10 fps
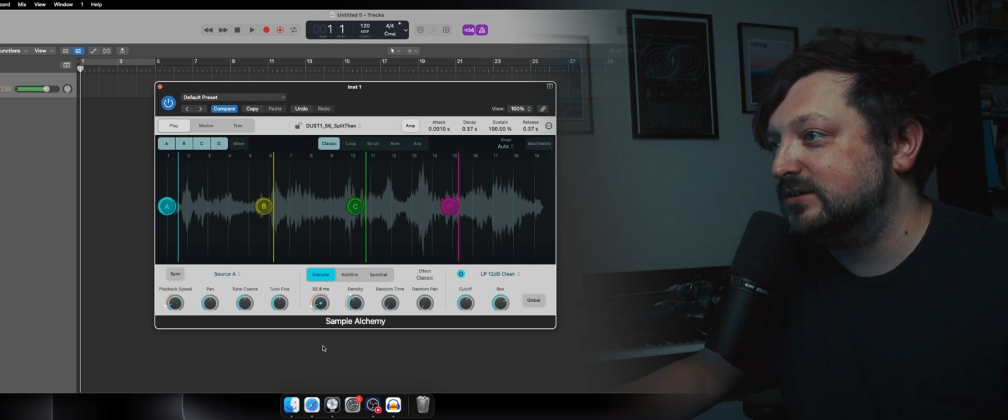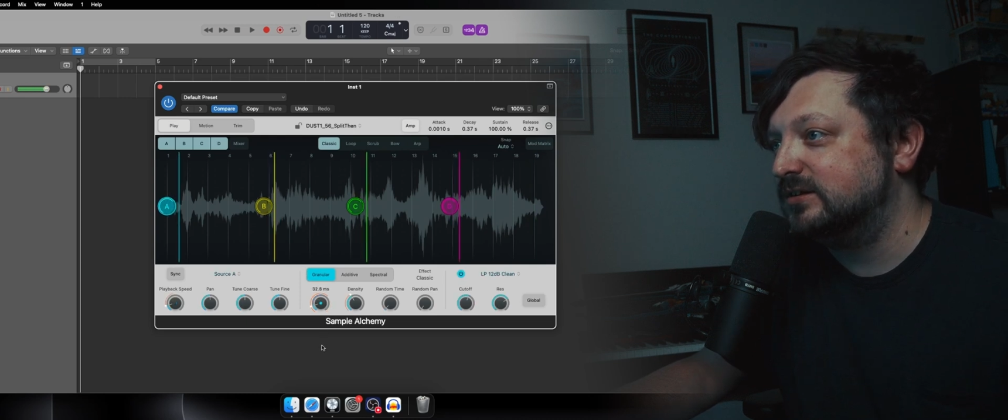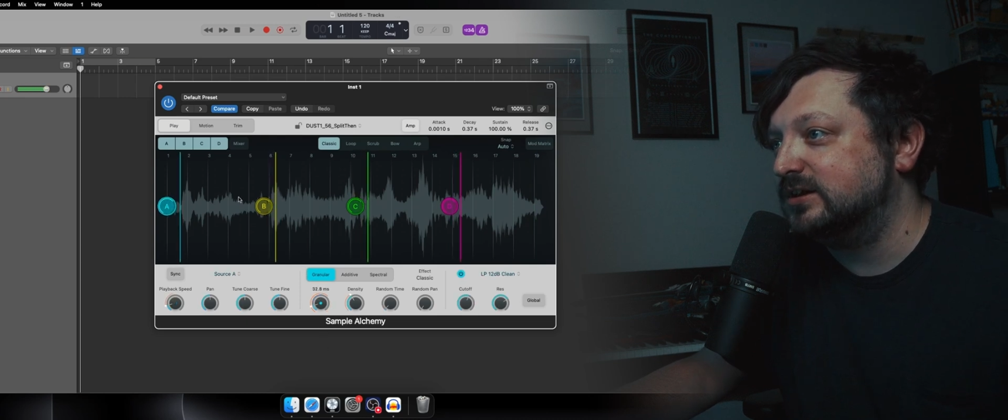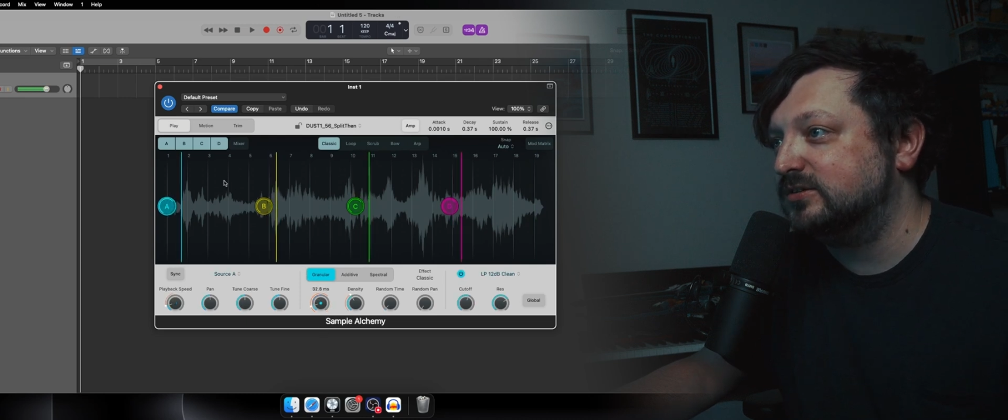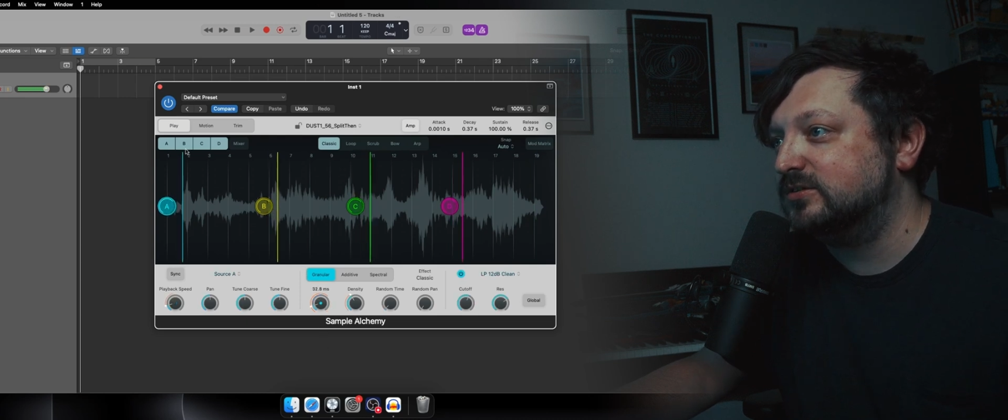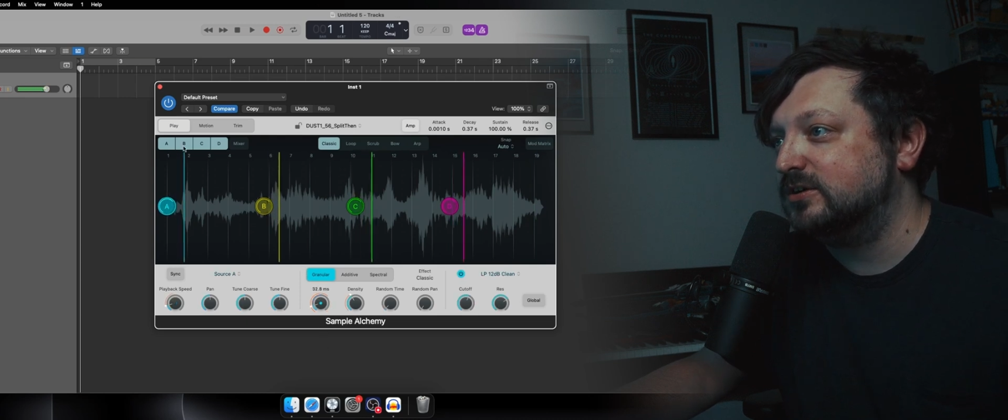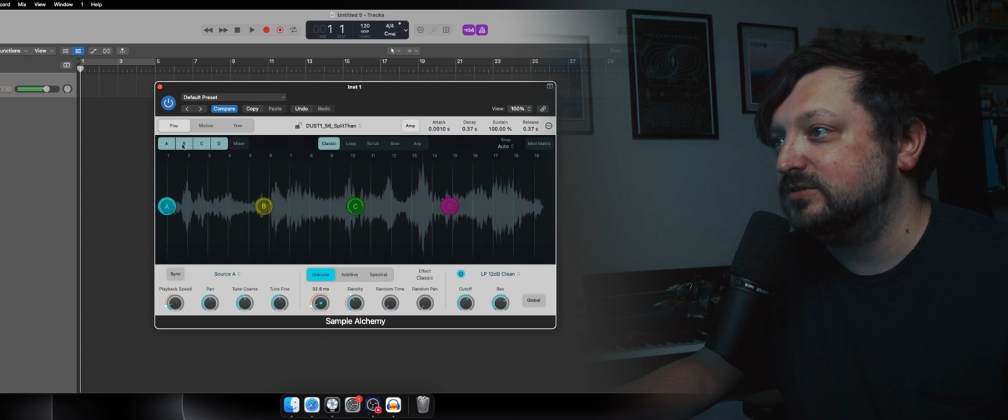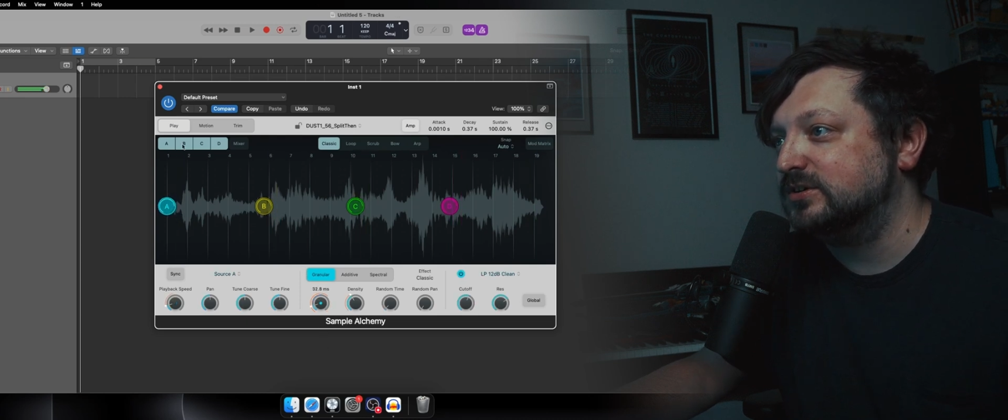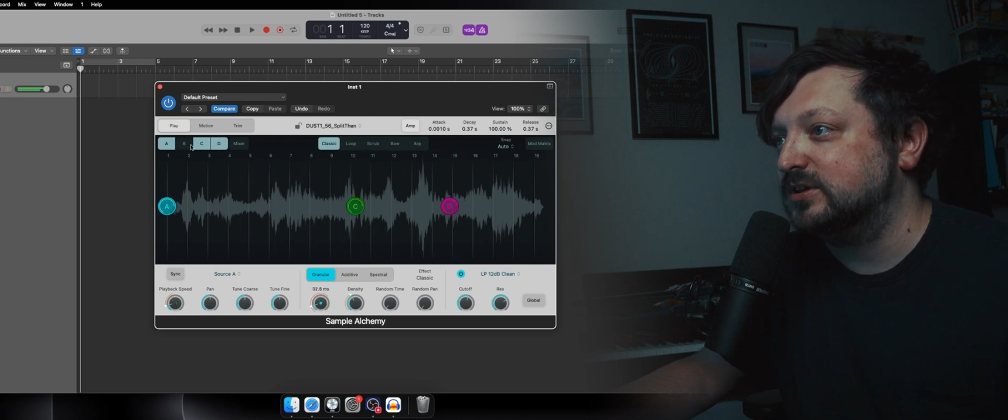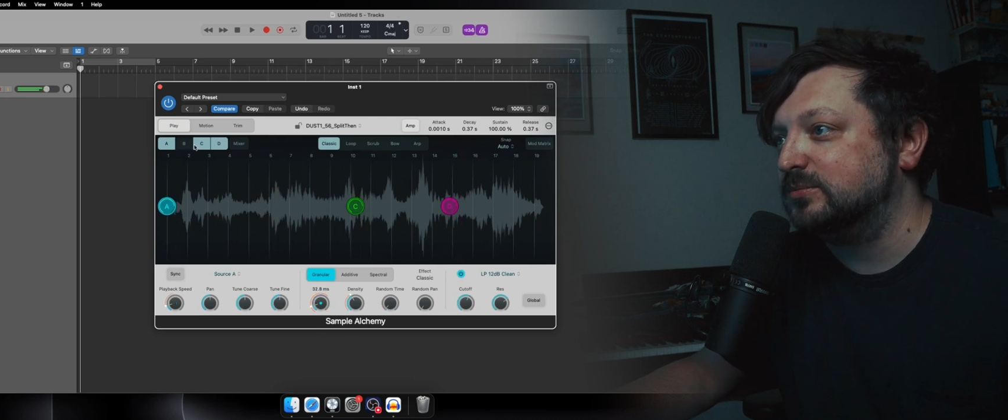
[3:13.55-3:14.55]
Let's turn off
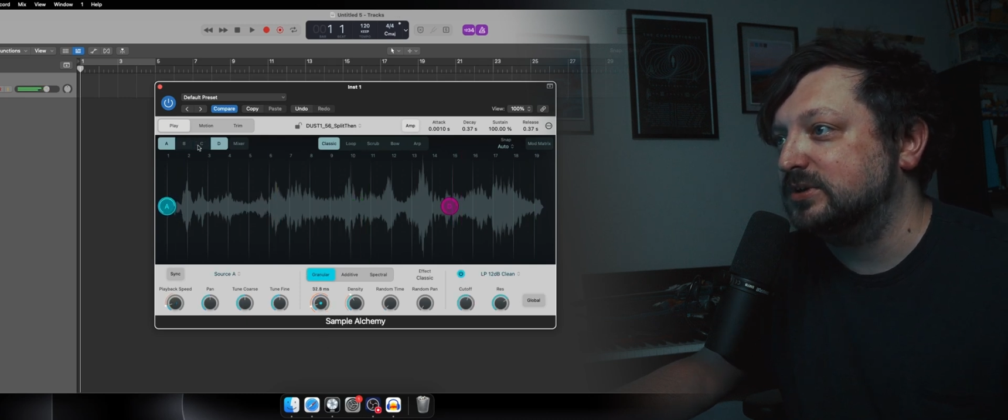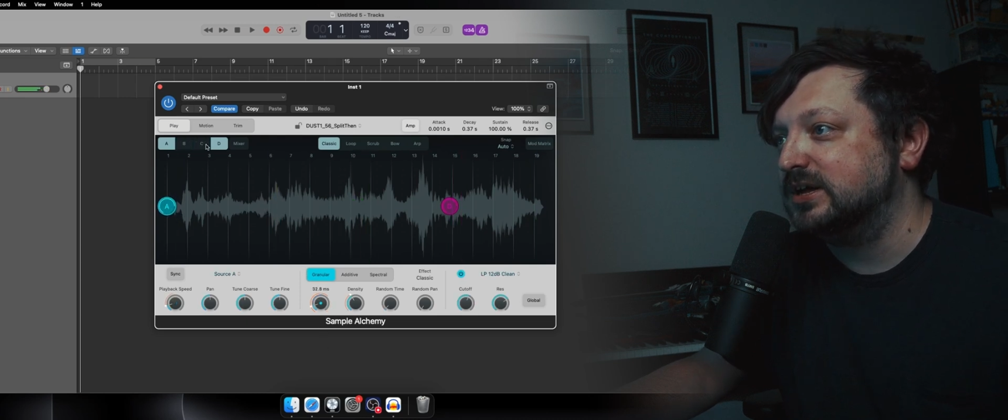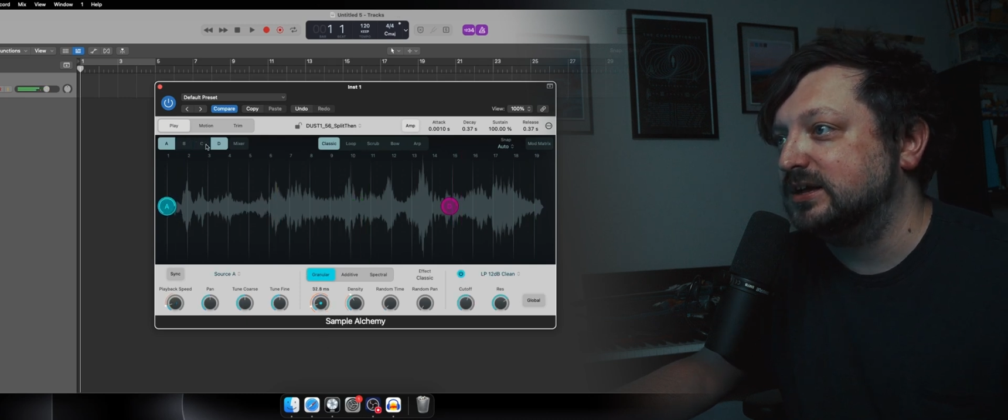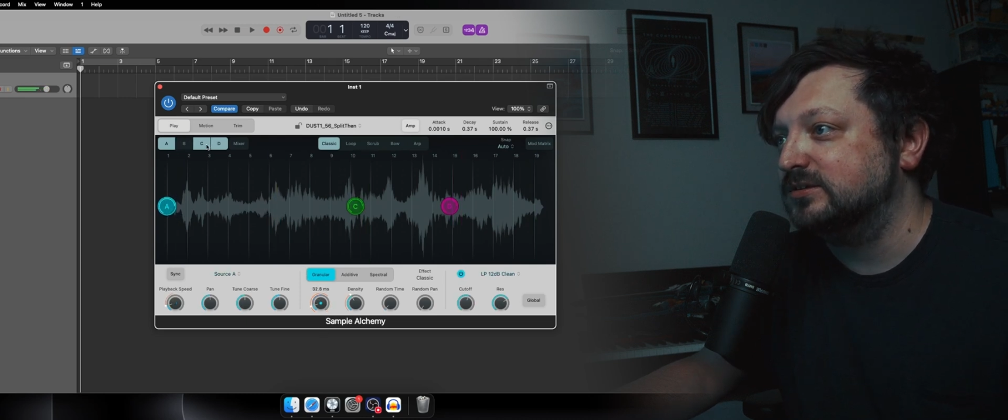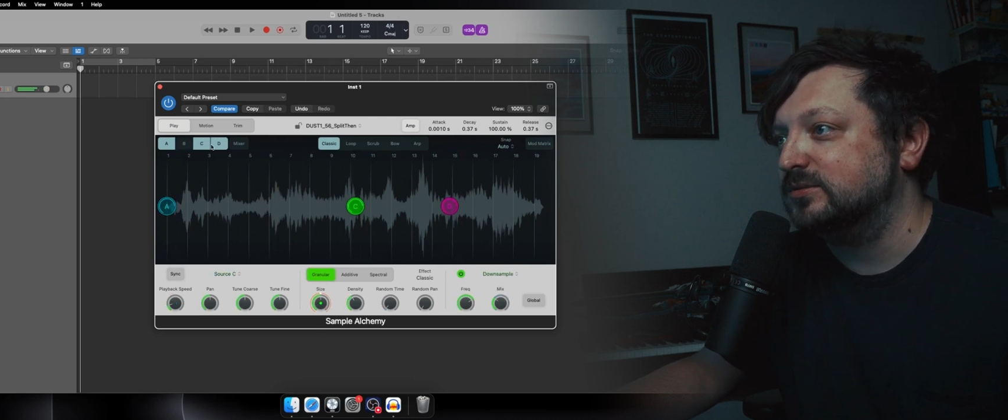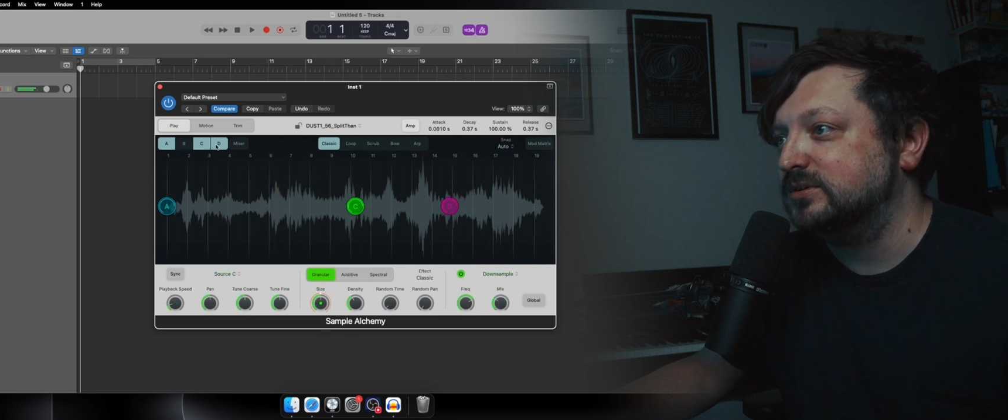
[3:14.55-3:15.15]
these other playheads so